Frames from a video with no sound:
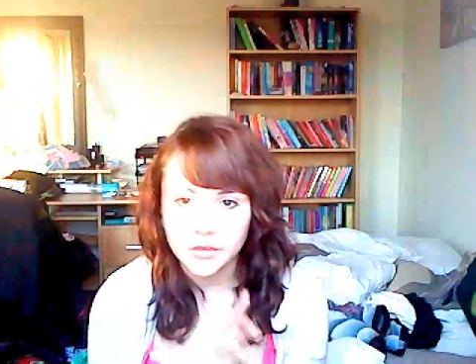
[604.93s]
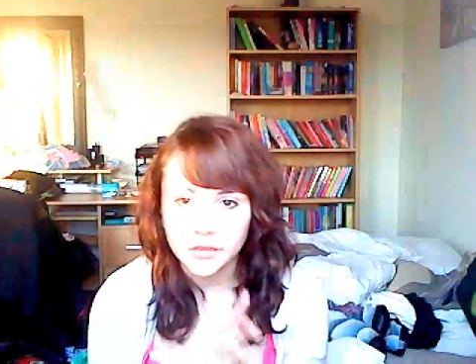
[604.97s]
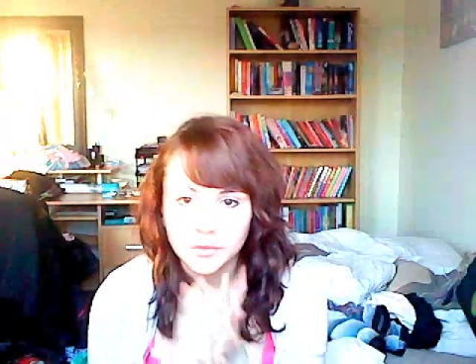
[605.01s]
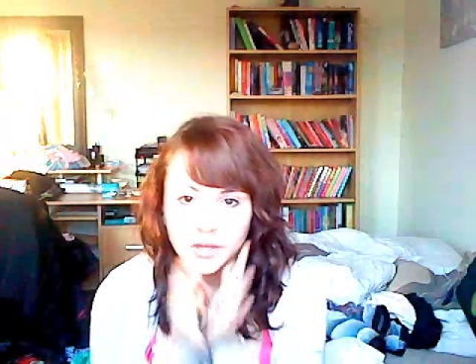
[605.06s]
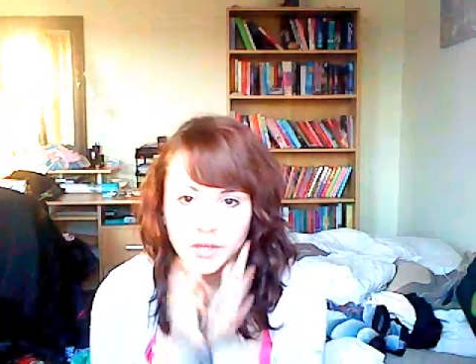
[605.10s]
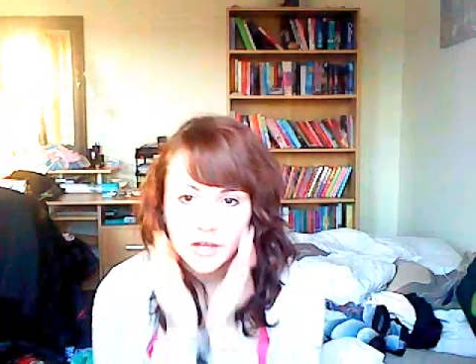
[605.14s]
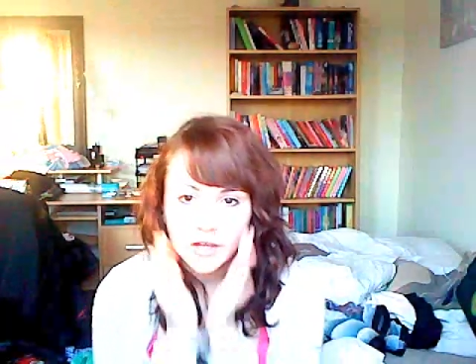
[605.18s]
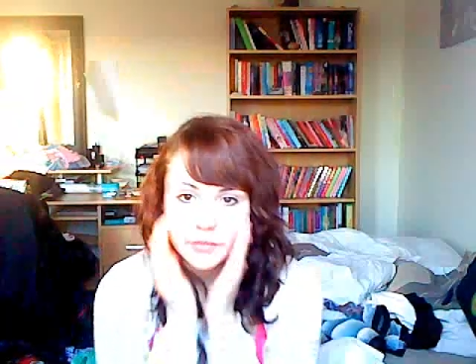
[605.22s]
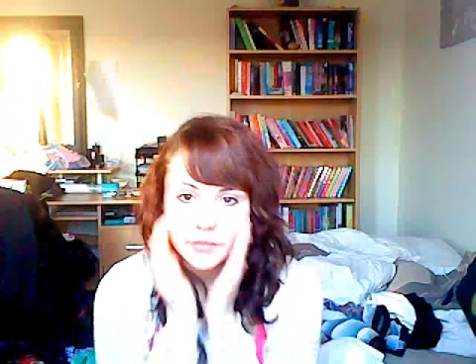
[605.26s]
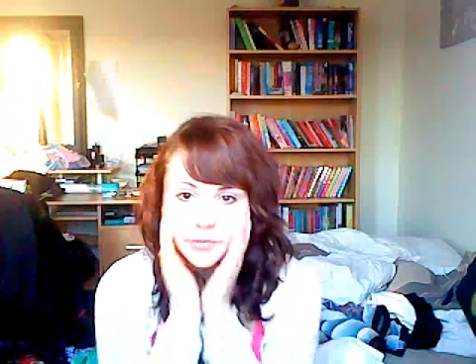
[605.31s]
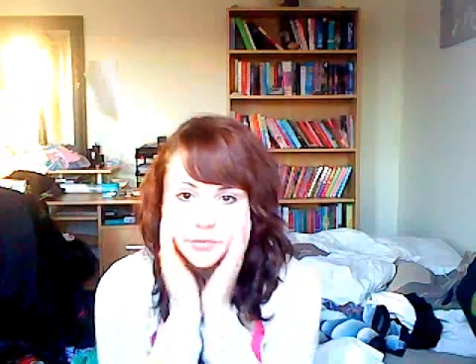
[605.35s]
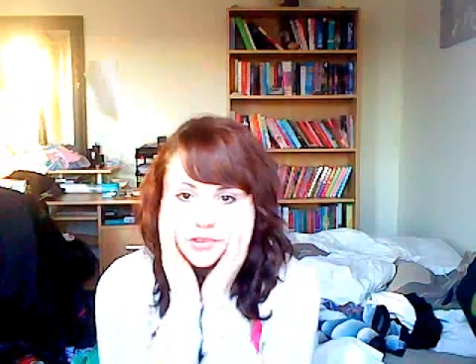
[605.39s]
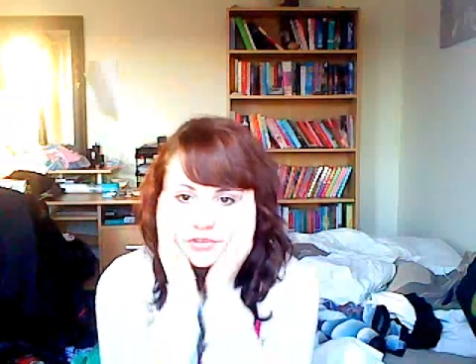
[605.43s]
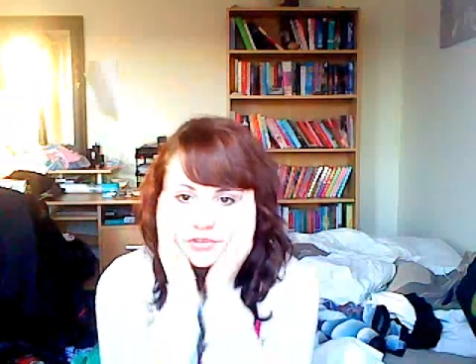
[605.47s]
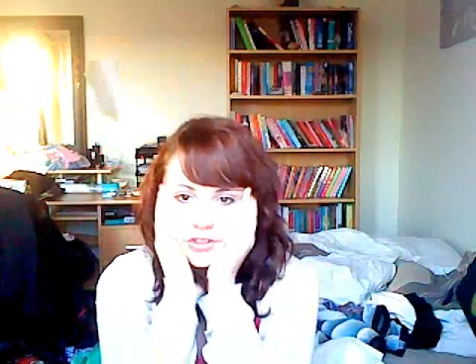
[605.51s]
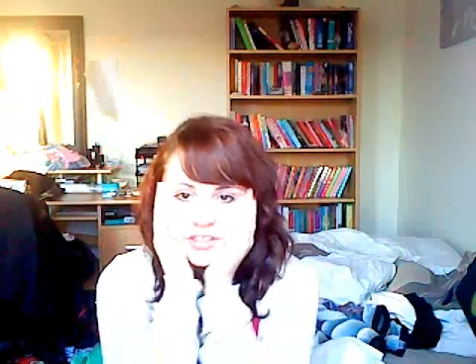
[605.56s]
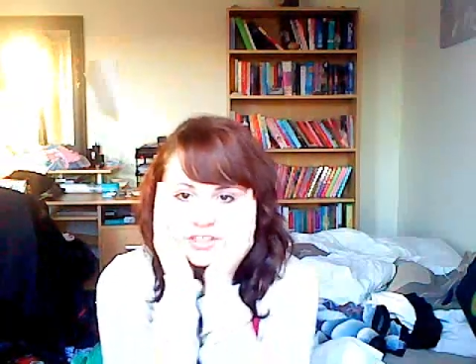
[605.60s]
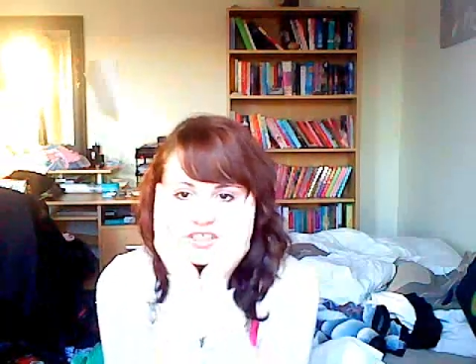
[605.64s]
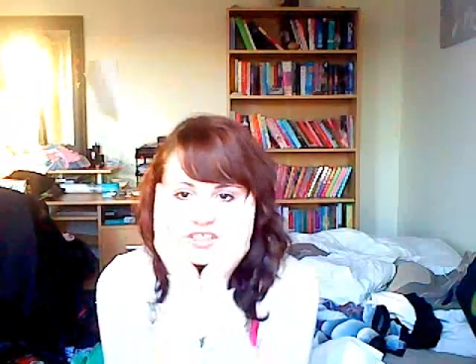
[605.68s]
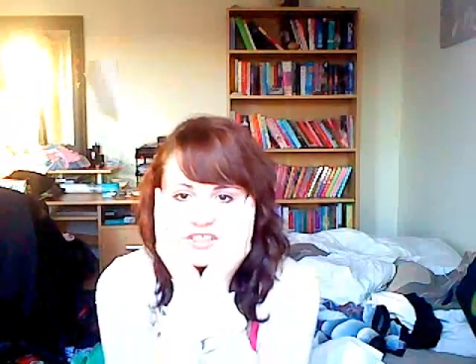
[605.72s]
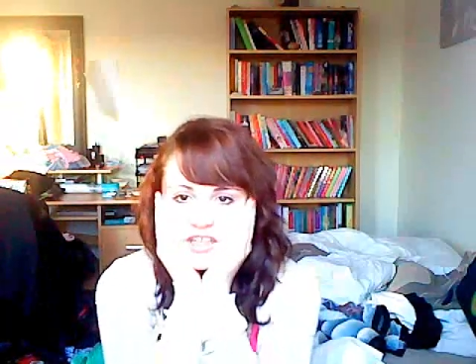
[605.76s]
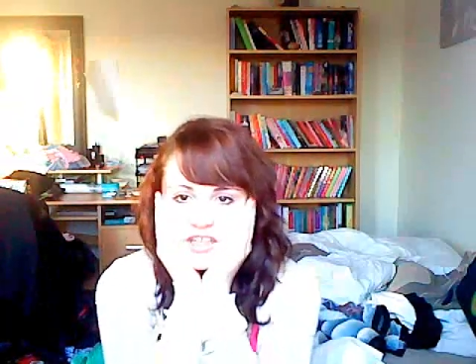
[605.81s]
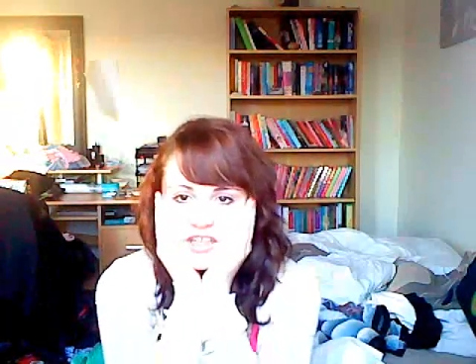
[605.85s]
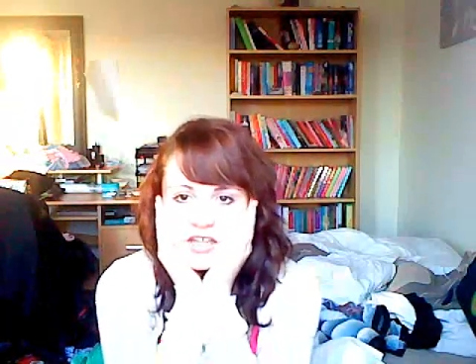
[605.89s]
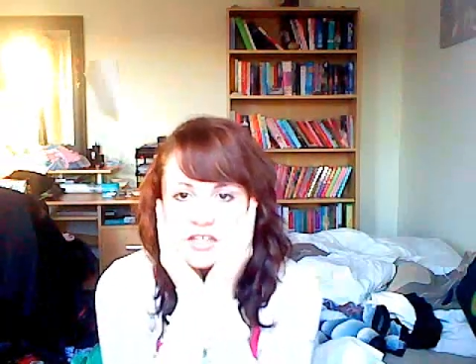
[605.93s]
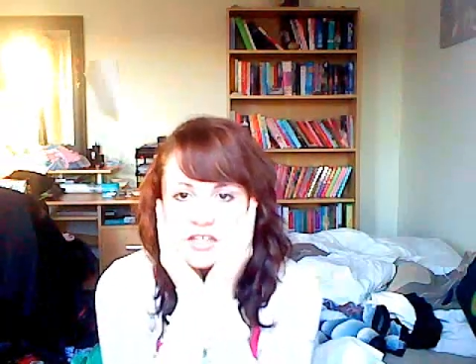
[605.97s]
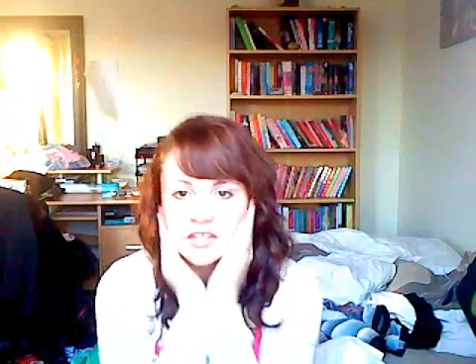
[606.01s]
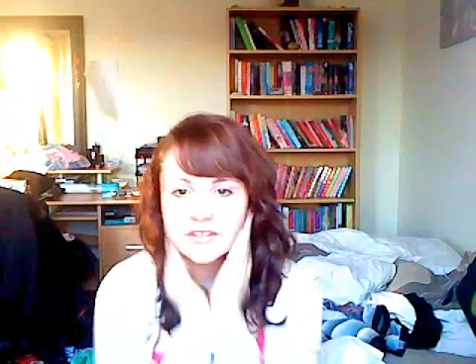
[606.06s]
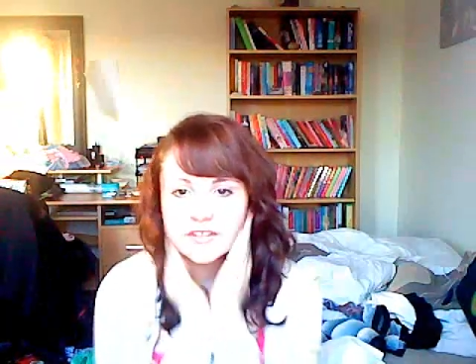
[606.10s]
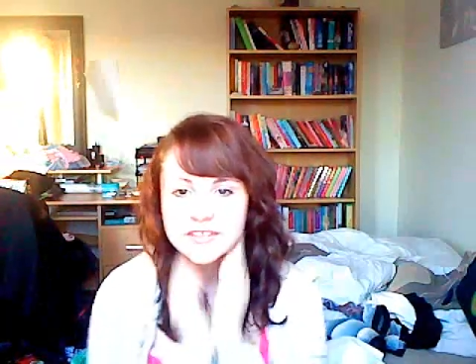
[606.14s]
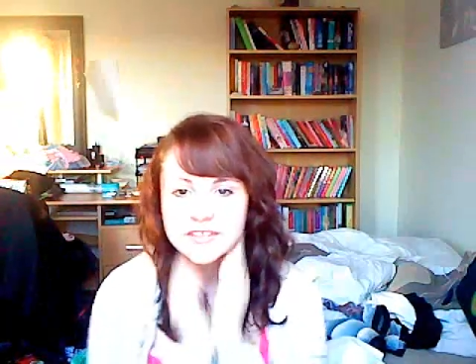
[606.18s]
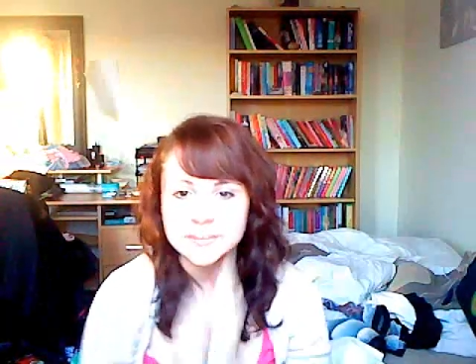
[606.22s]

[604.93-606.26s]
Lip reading: it will help my dry skin.